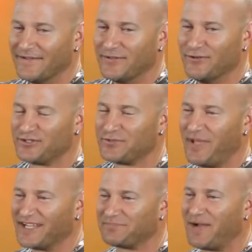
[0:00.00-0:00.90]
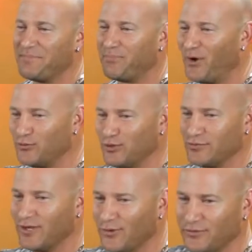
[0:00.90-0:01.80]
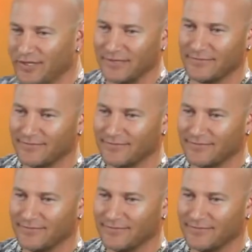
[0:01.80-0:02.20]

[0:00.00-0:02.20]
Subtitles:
You smashed my boat, you goon.